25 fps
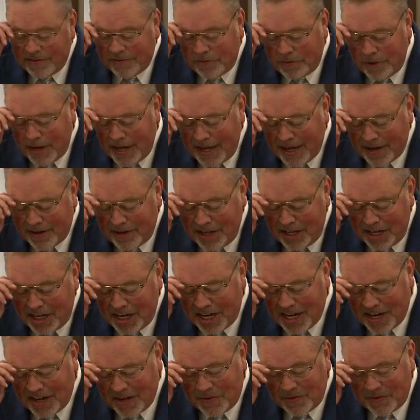Well, you
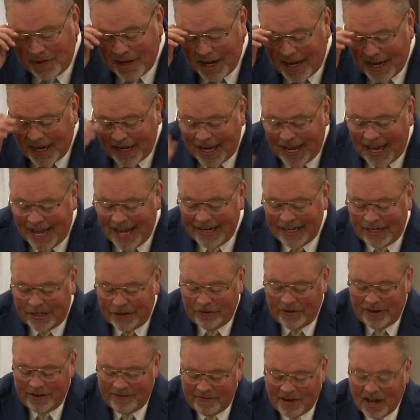know, God had
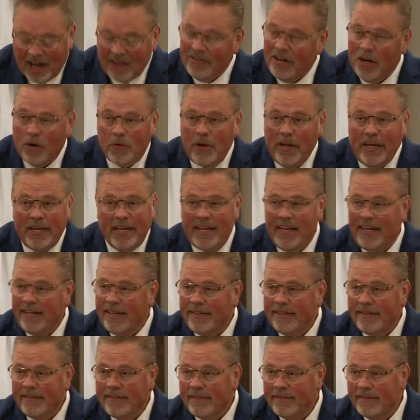to evolve. No, he
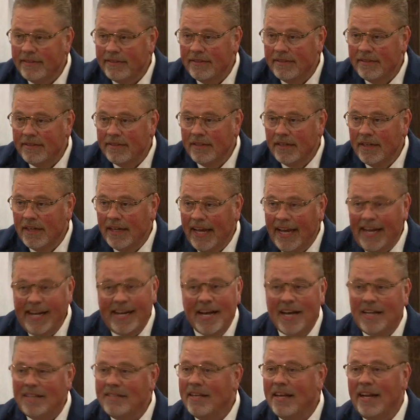didn't. He
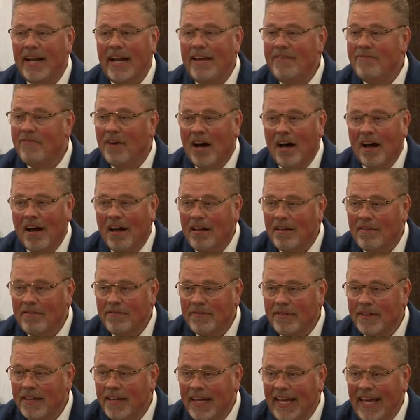doesn't
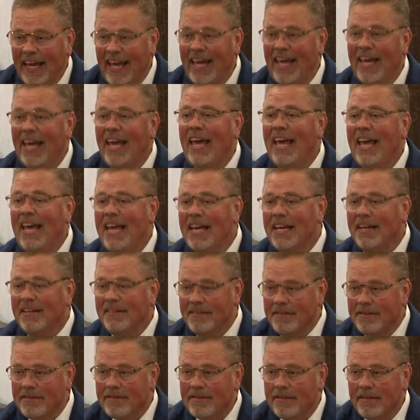evolve. He
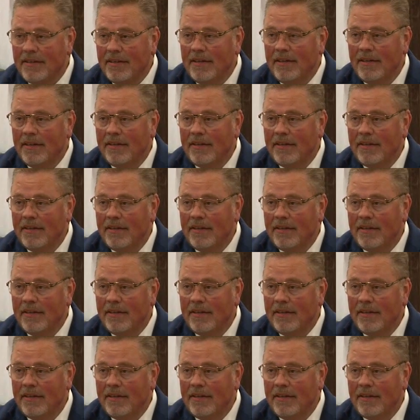is.